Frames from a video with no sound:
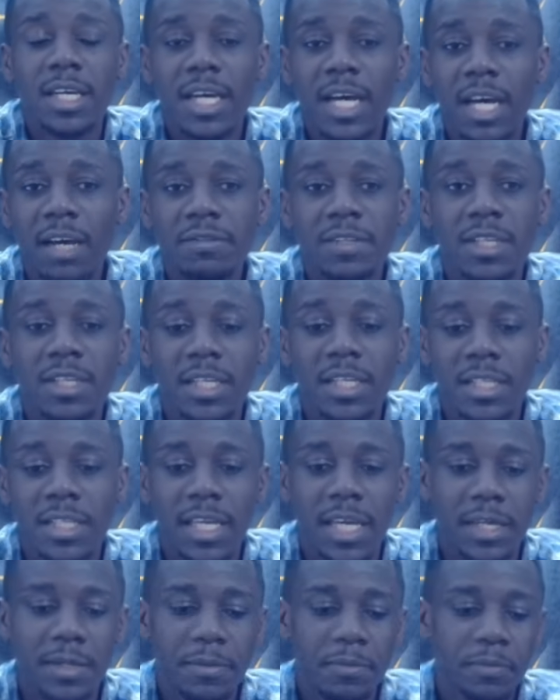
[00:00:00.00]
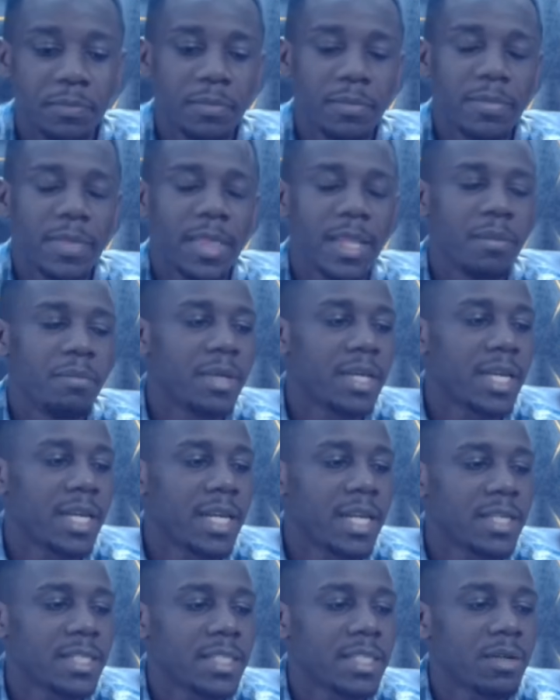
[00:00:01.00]
after that game, Mikel
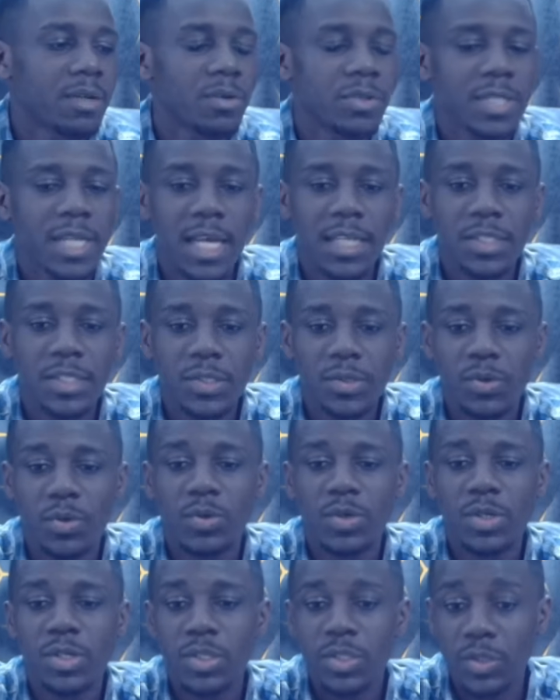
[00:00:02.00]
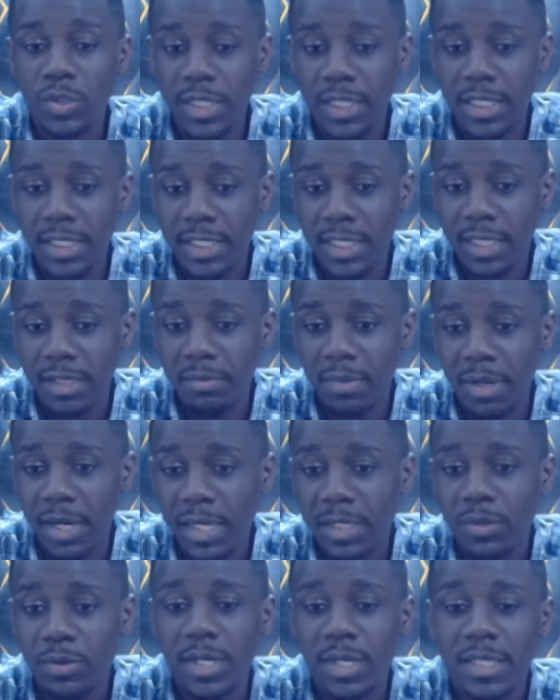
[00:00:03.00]
Arteta was asked on Jurrien Timber
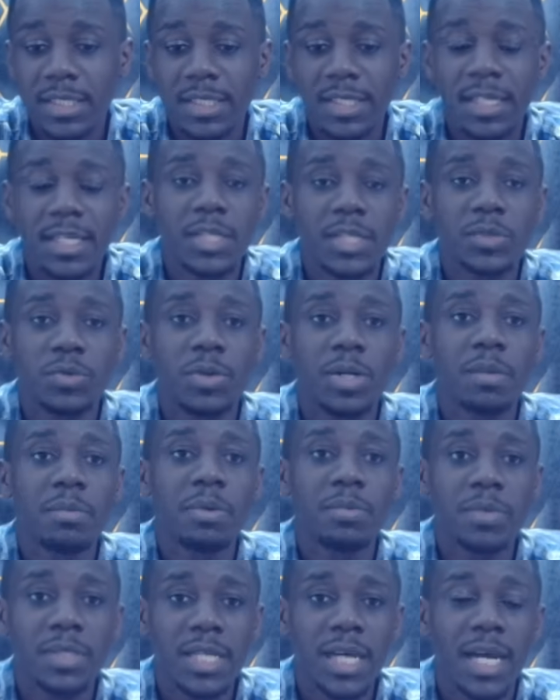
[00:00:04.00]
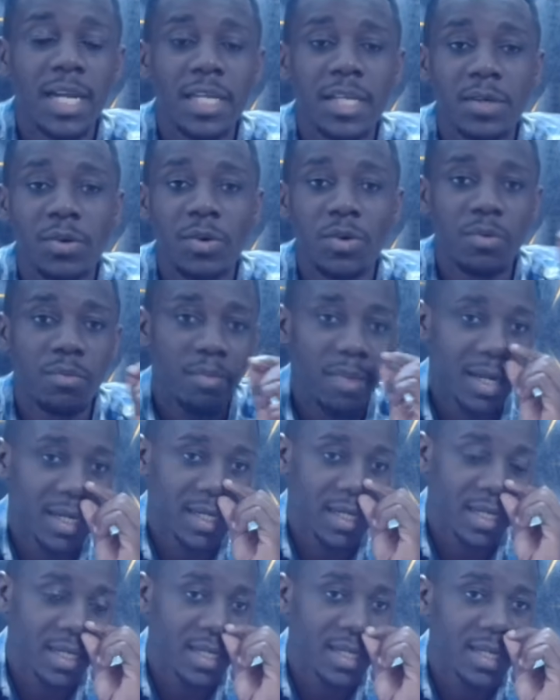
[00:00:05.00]
and told us that he's going to be returning on
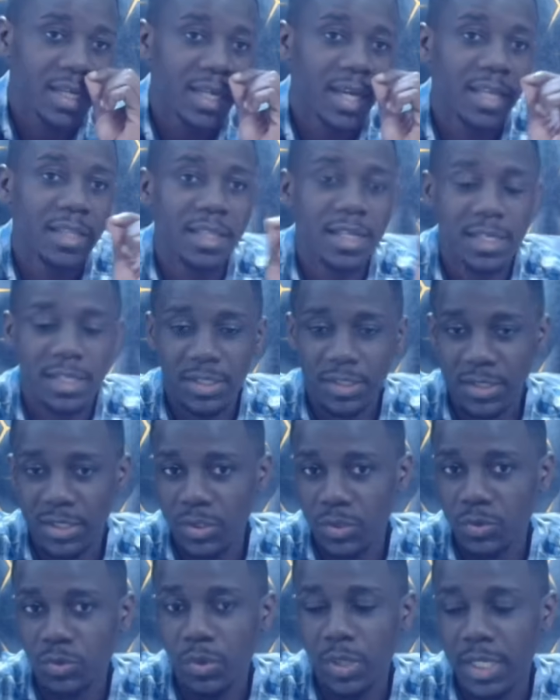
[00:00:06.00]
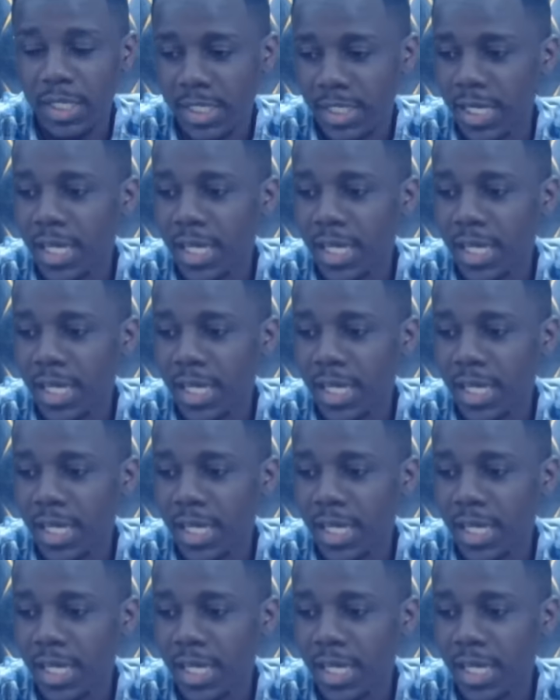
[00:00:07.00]
Monday, and that is this week.